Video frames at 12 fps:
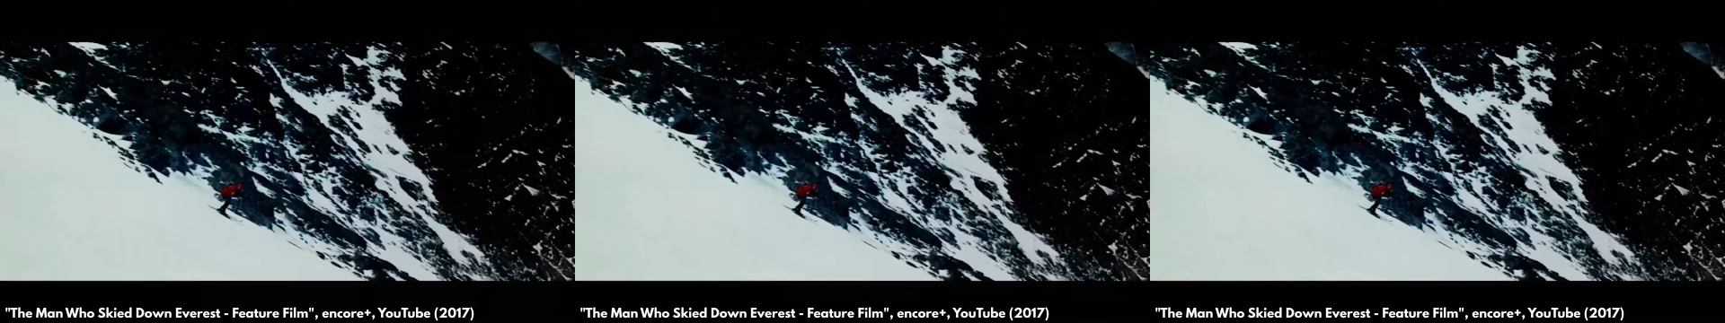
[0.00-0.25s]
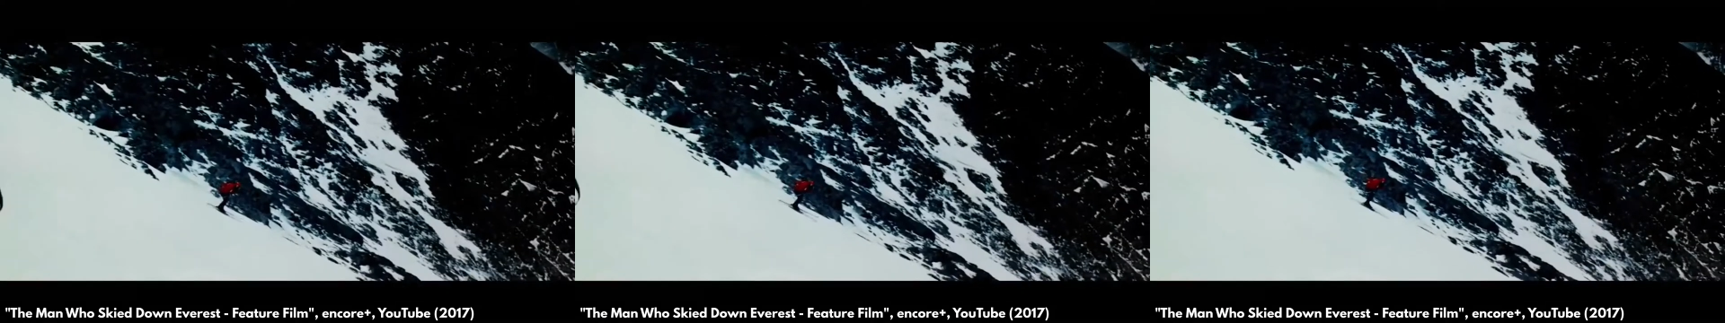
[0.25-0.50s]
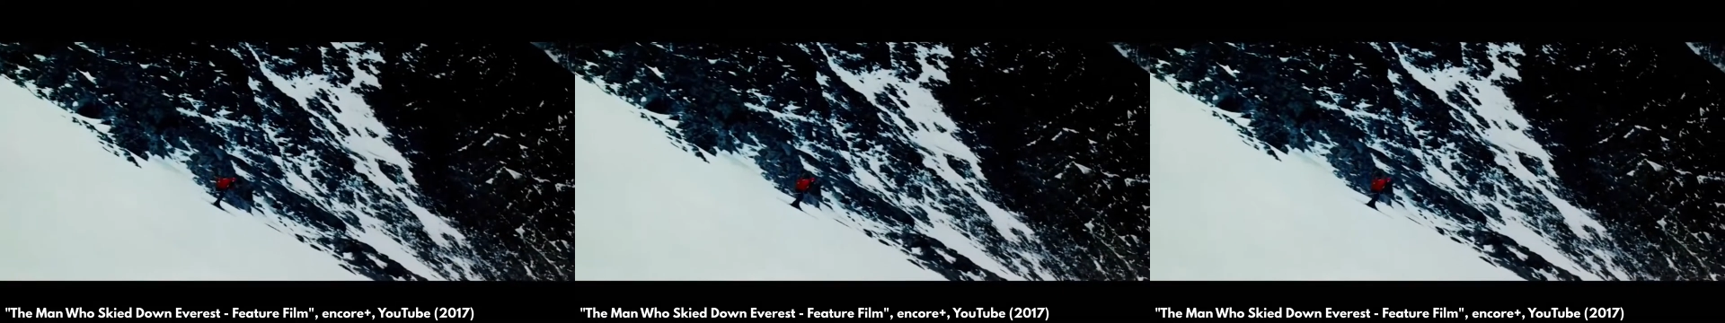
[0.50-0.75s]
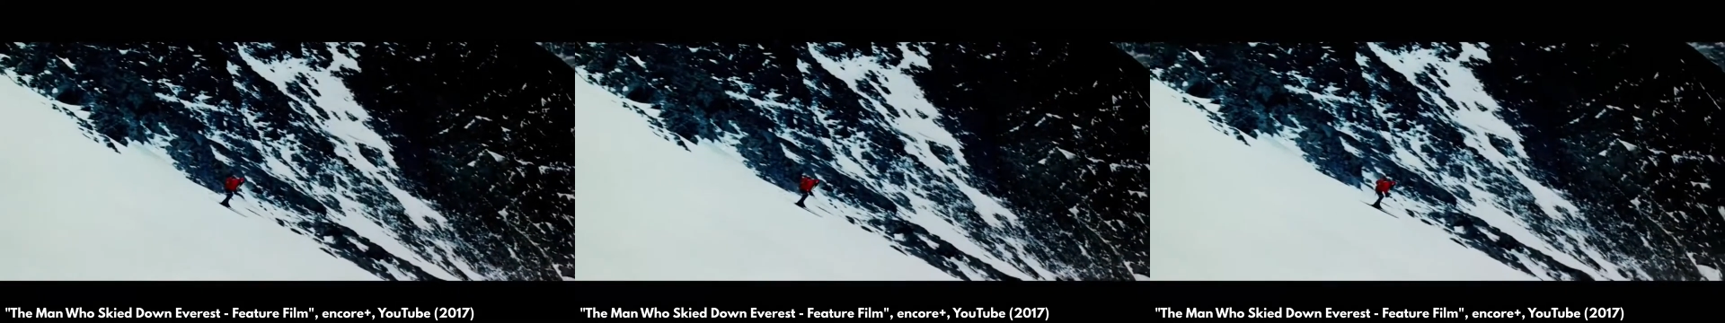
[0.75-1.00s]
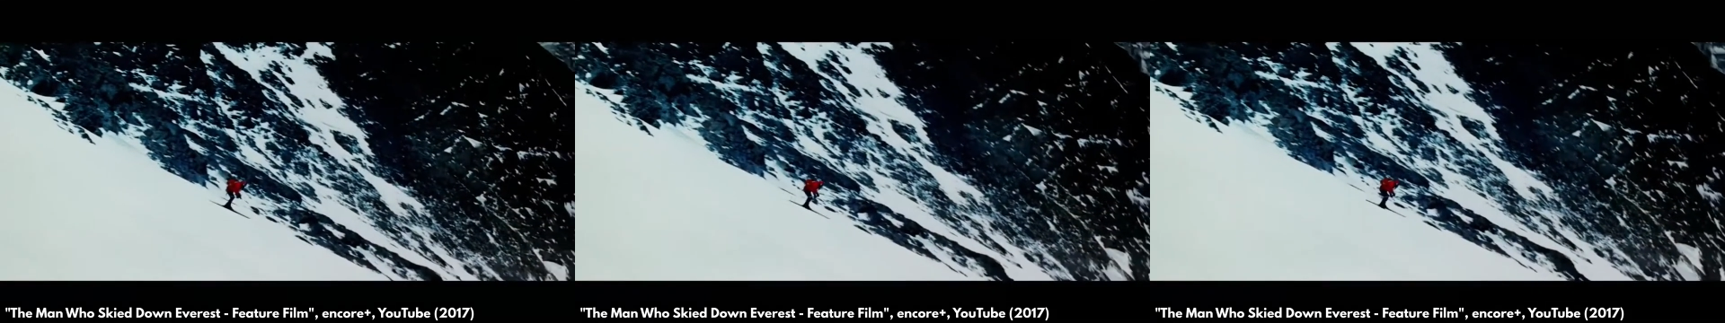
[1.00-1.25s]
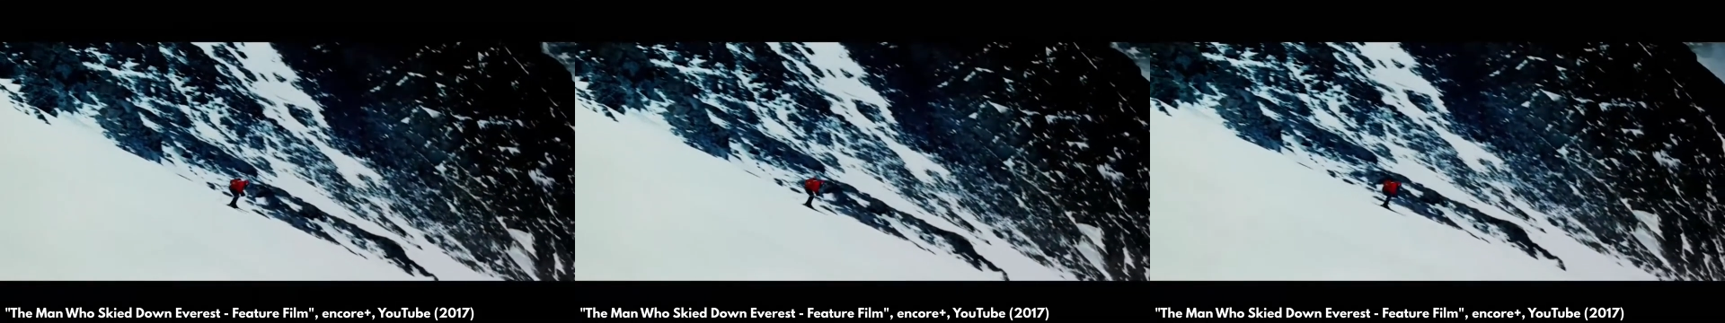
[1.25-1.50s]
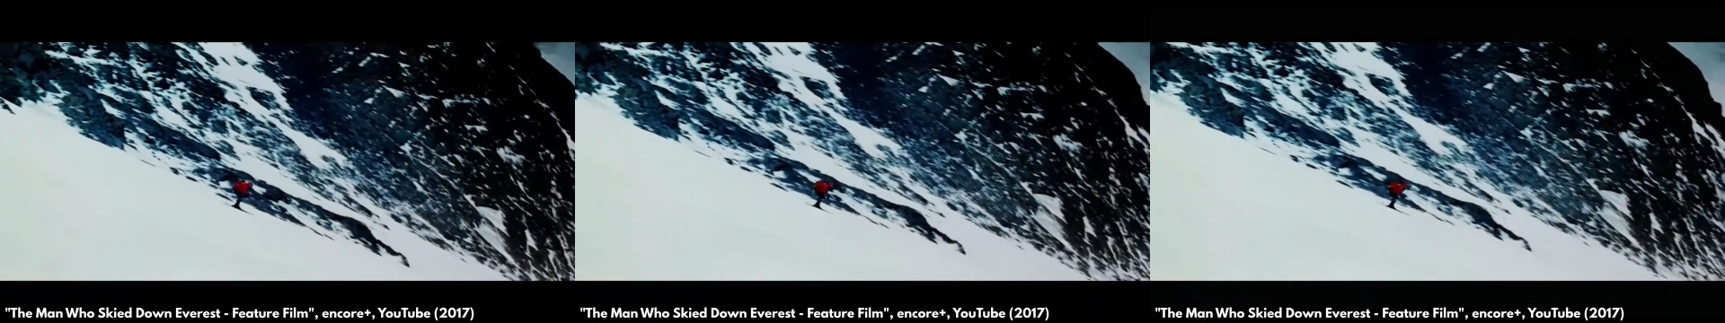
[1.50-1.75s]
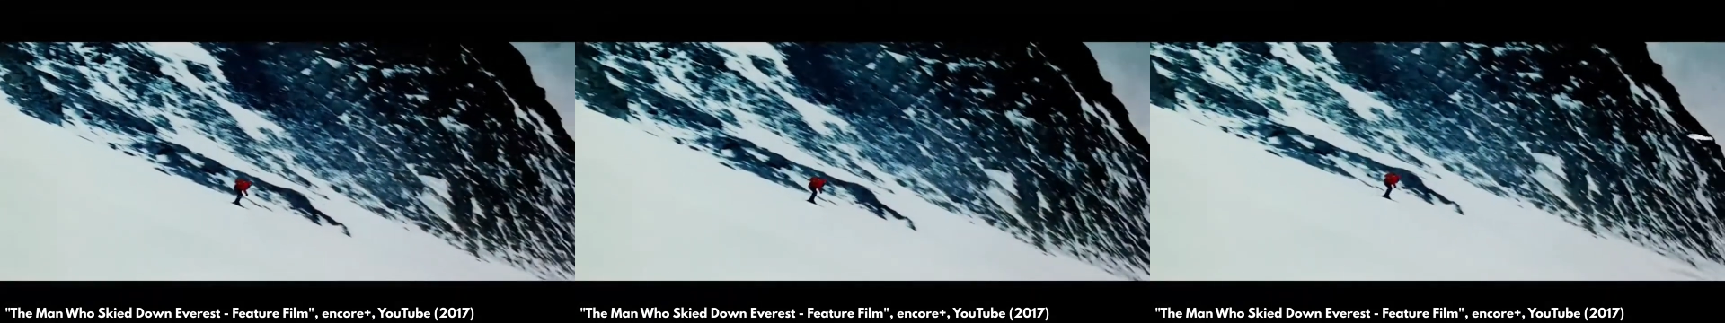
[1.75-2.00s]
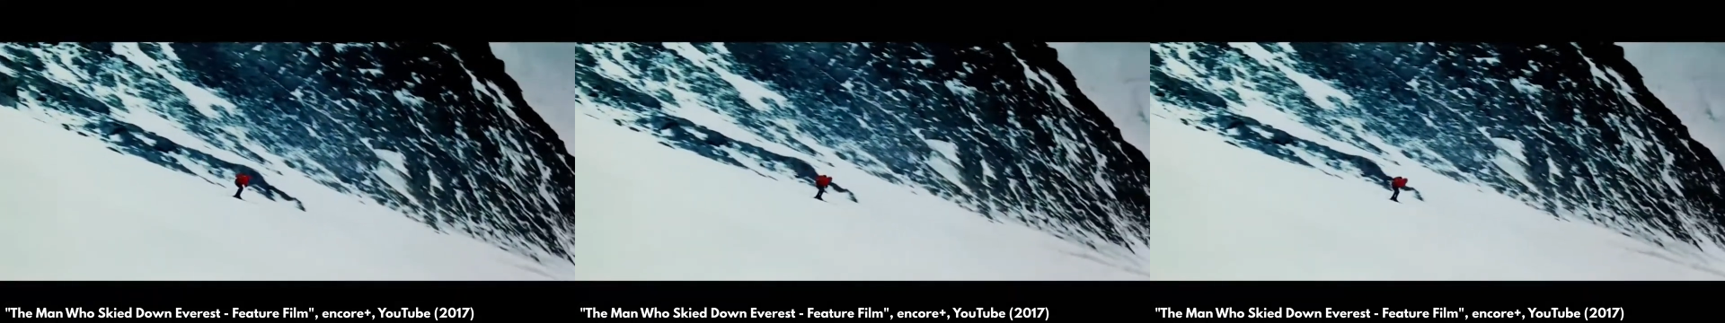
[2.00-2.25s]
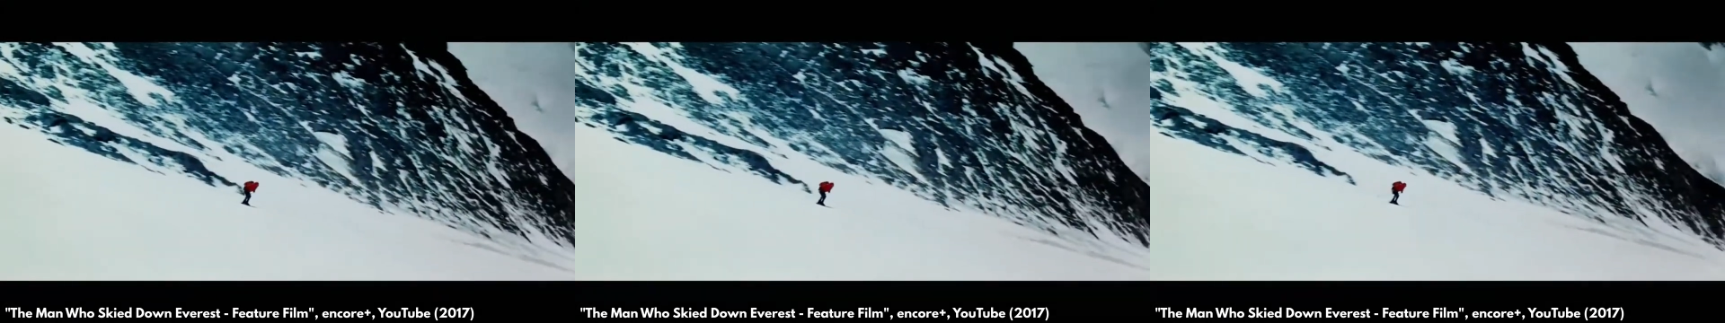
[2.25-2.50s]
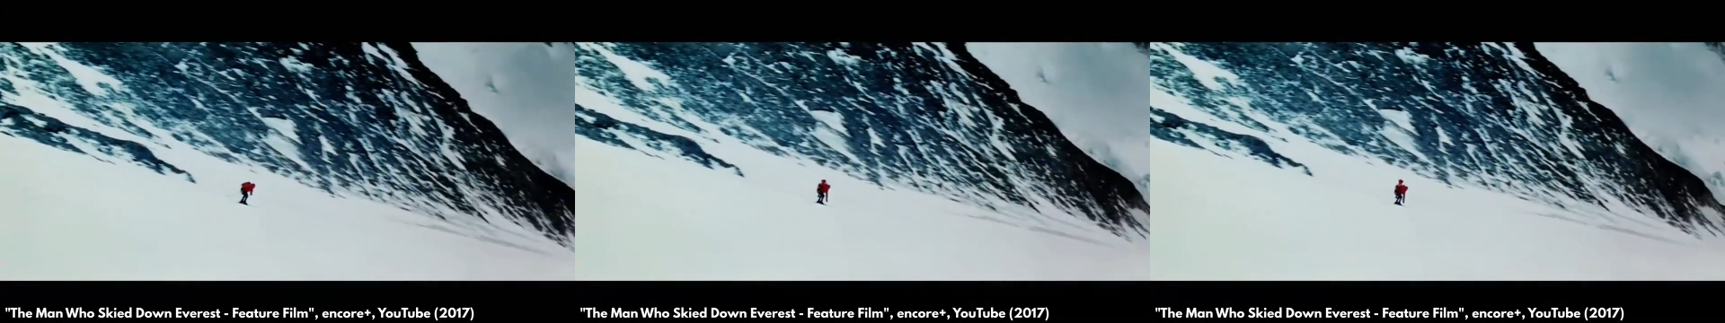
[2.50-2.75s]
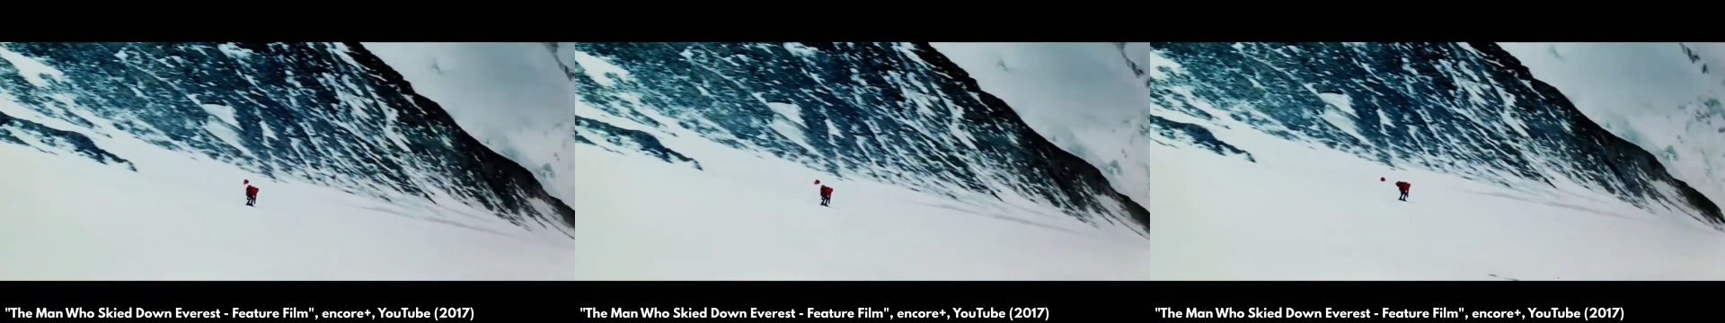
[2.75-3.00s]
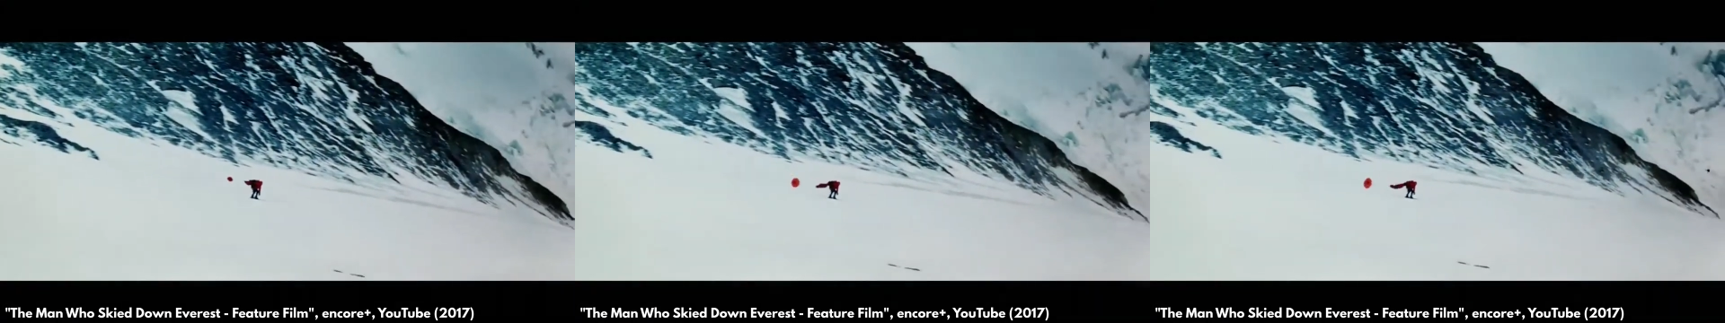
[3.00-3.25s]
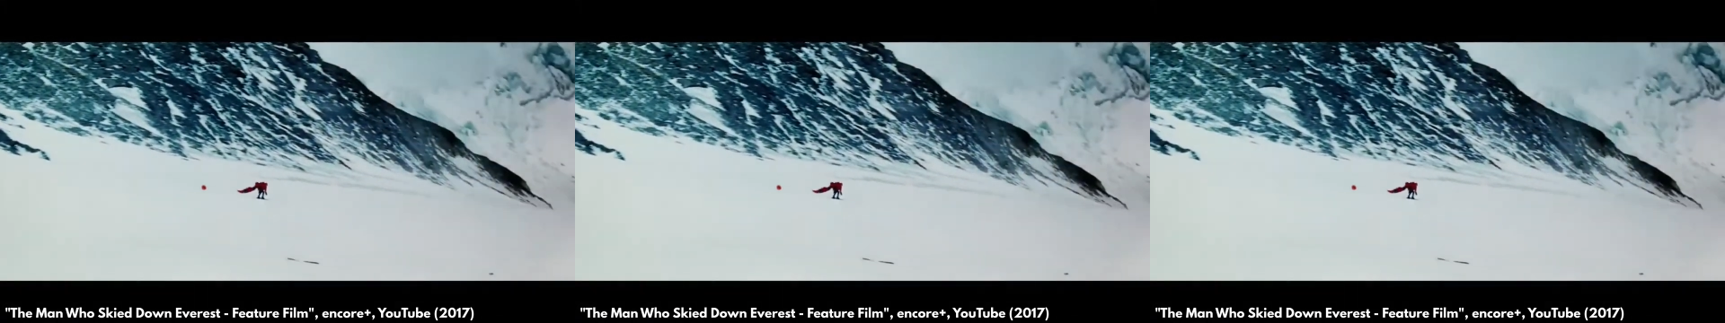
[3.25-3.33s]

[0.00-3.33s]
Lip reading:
Nobody's mouth can be seen.